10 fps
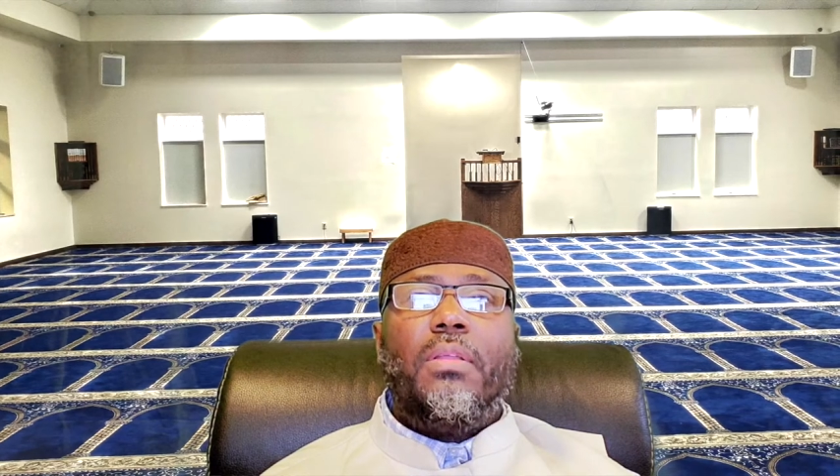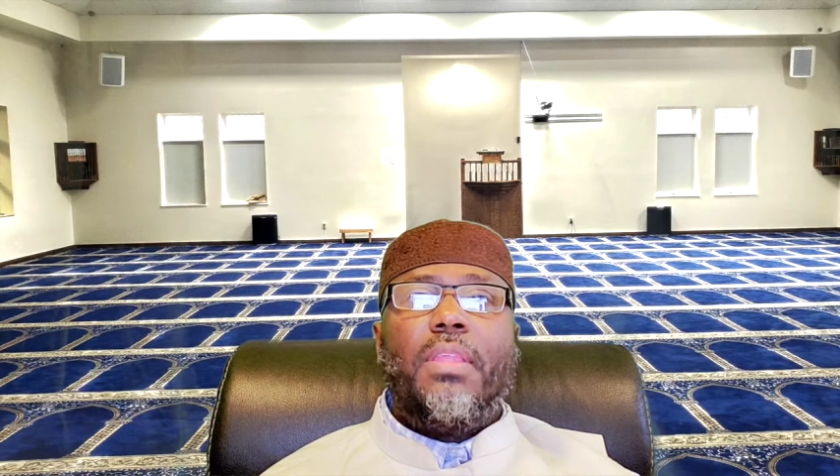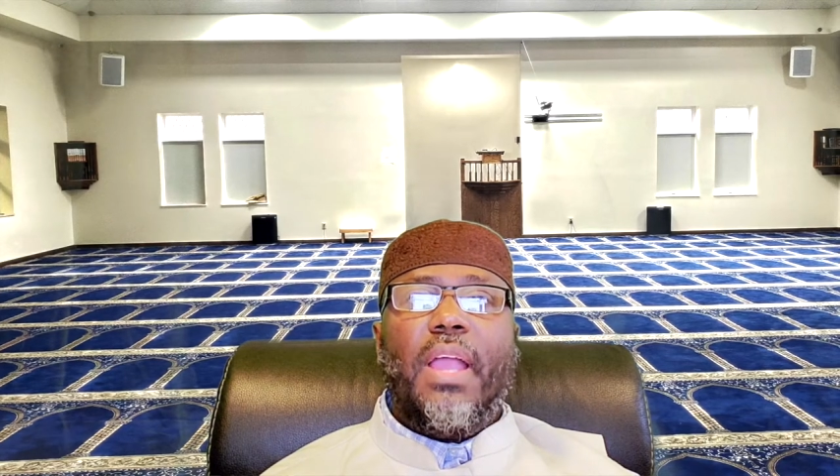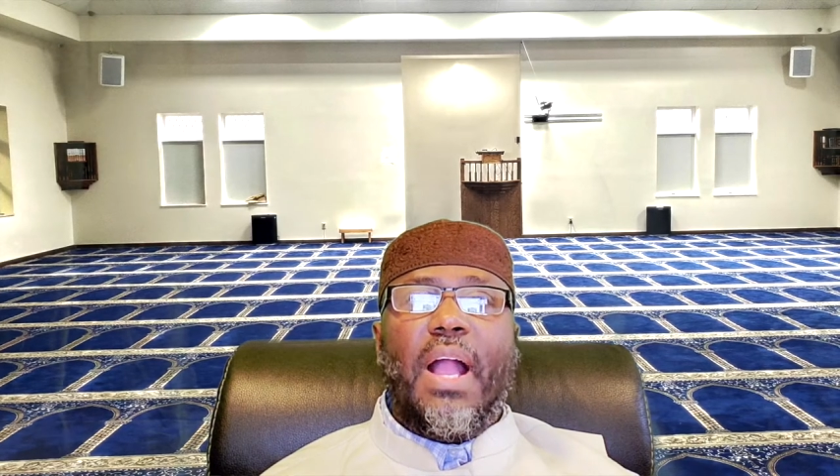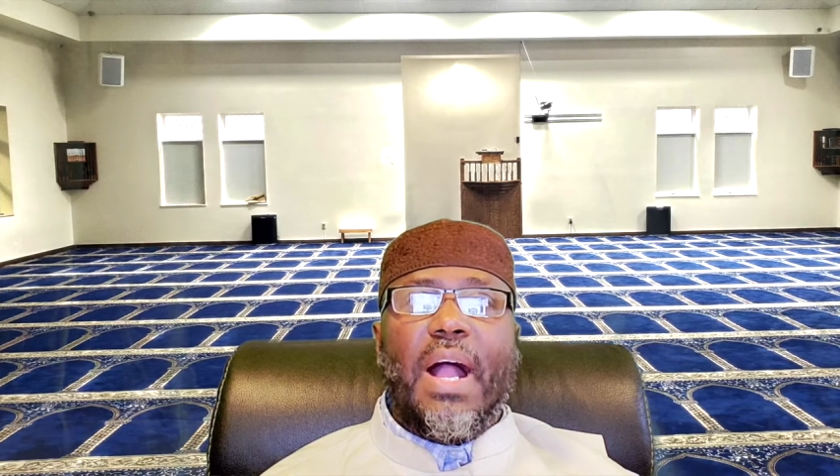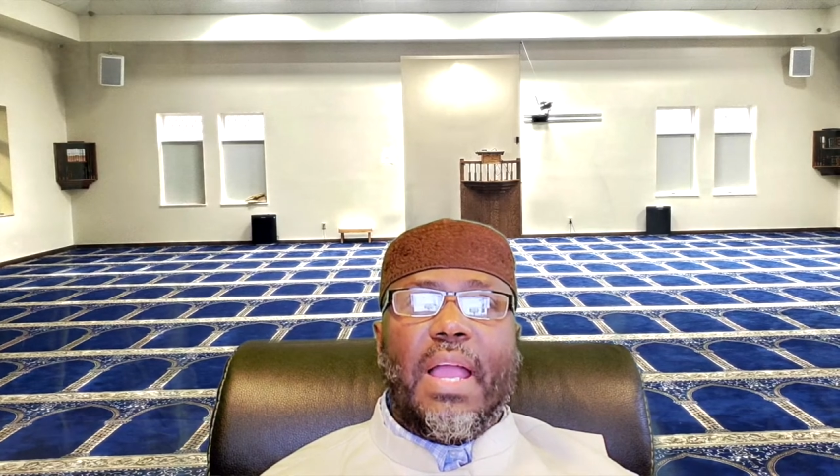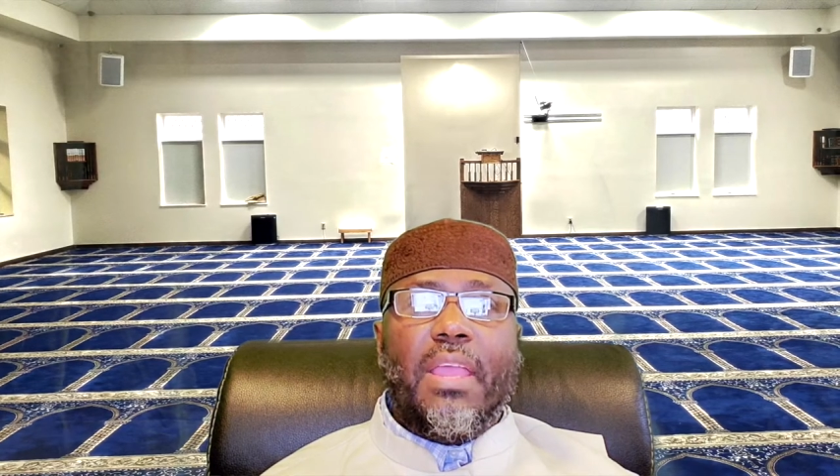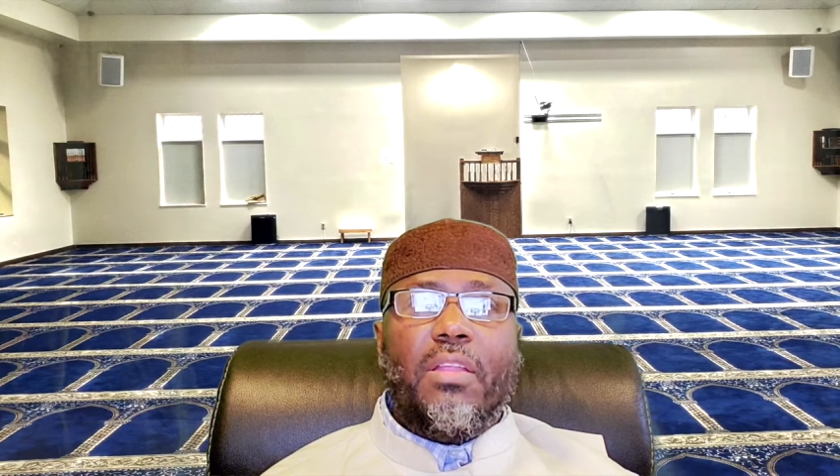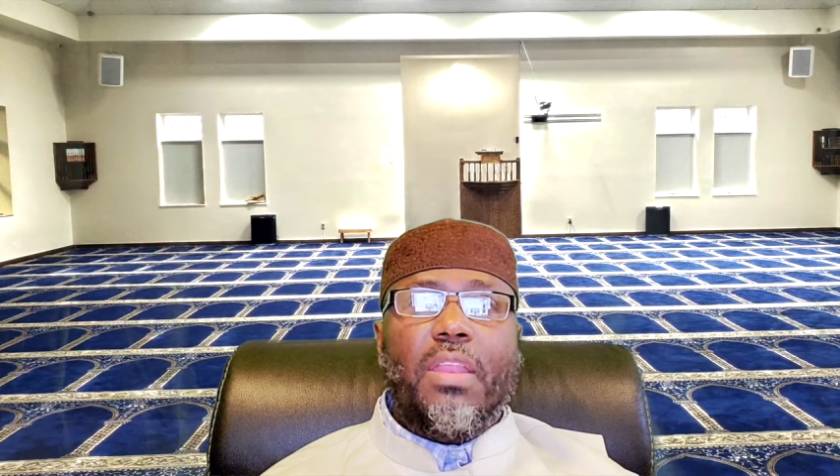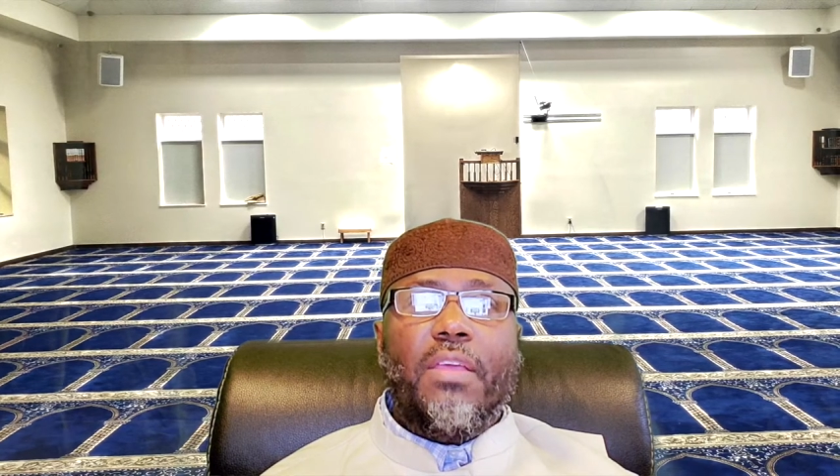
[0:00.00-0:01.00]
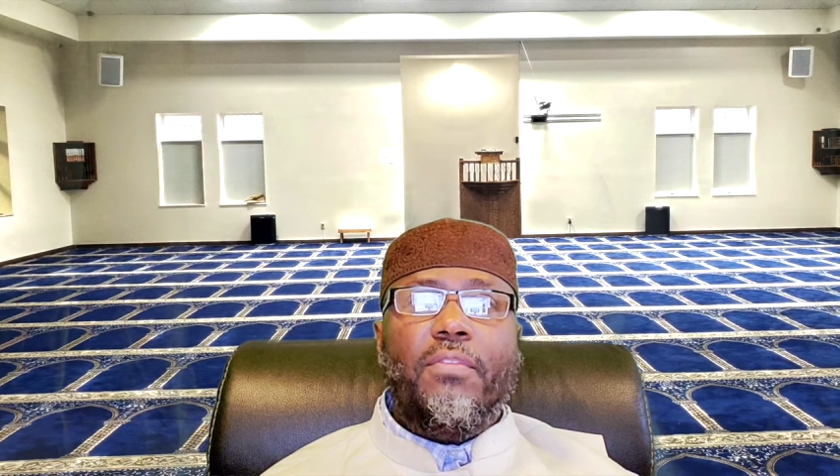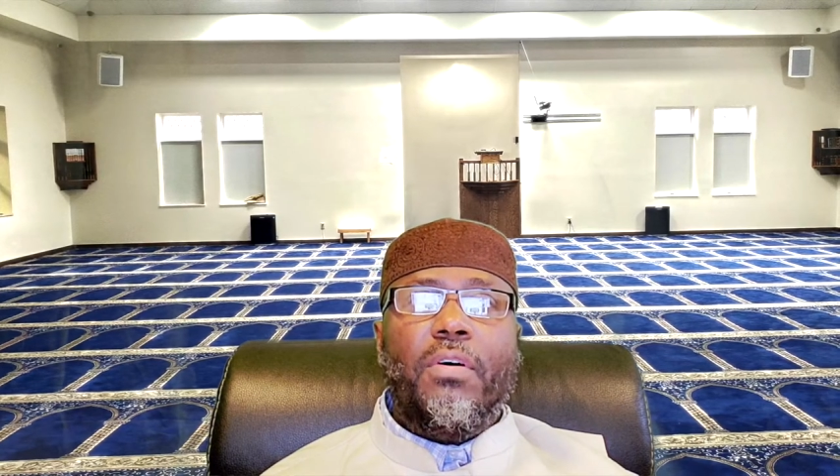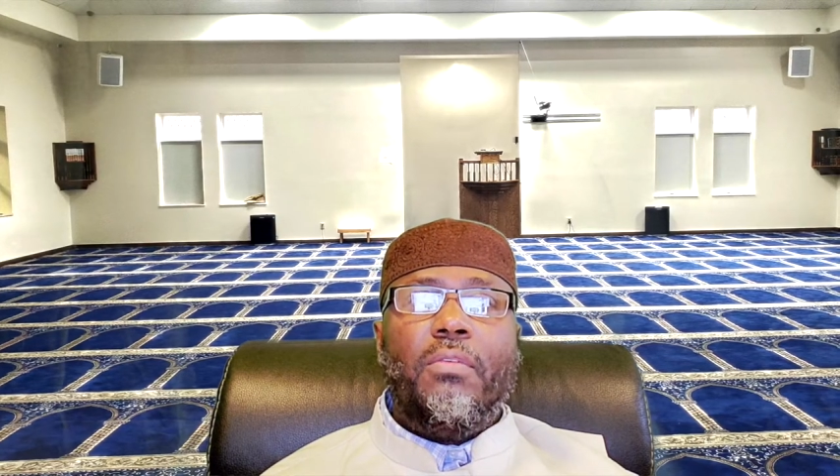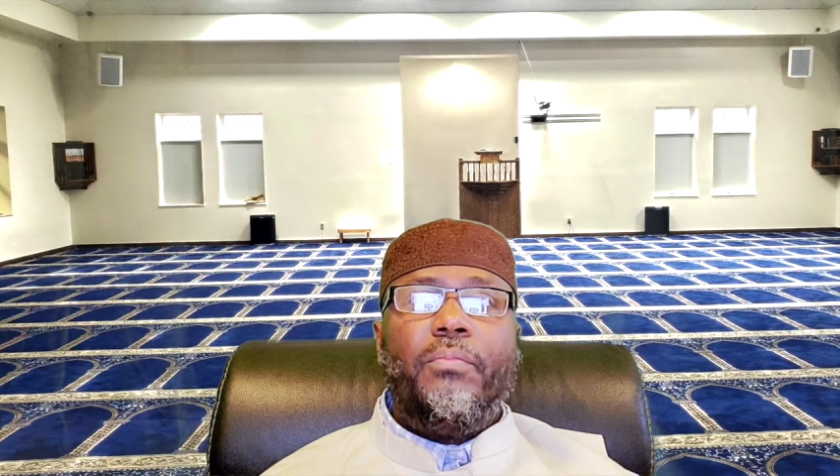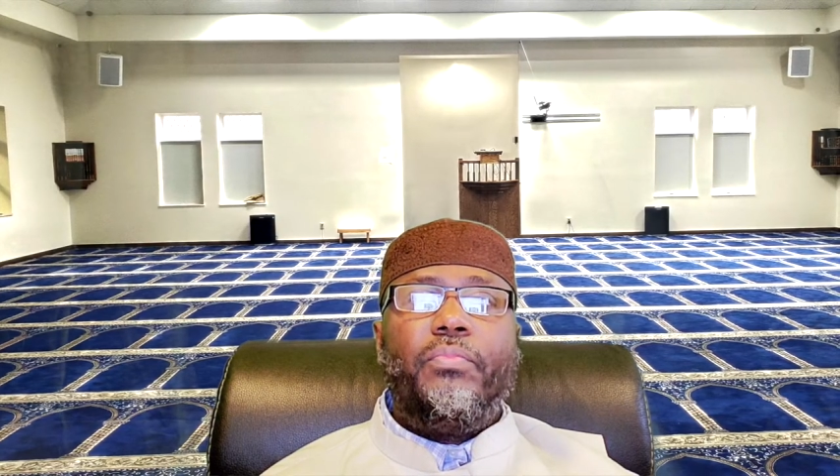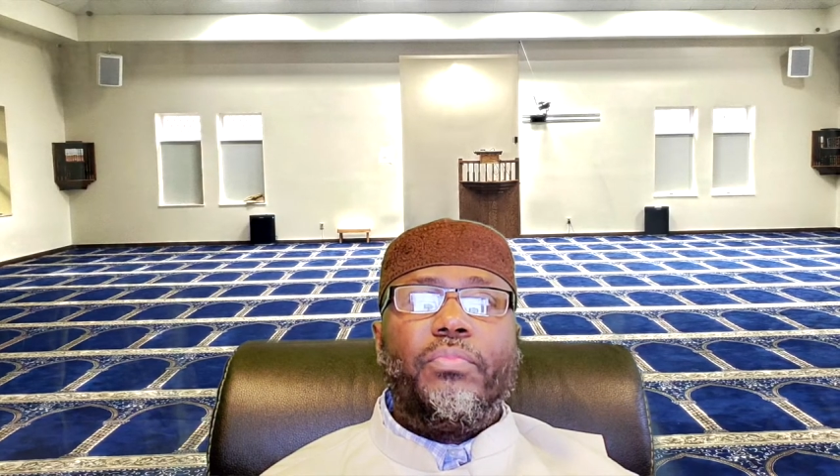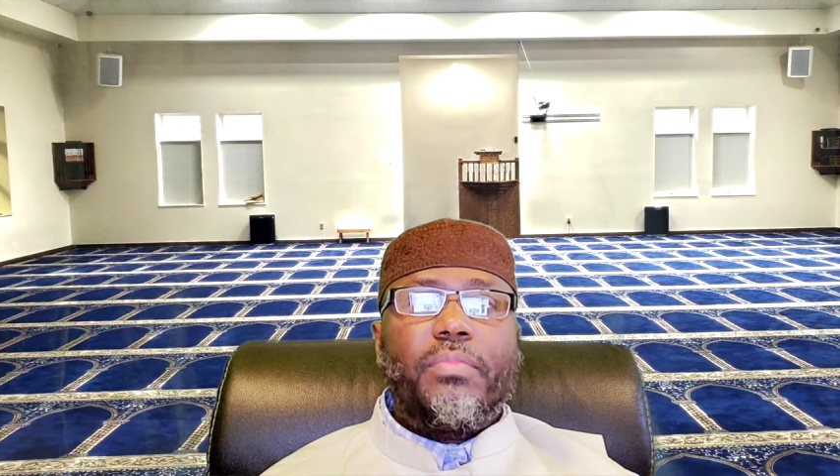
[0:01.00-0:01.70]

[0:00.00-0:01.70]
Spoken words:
the higher level,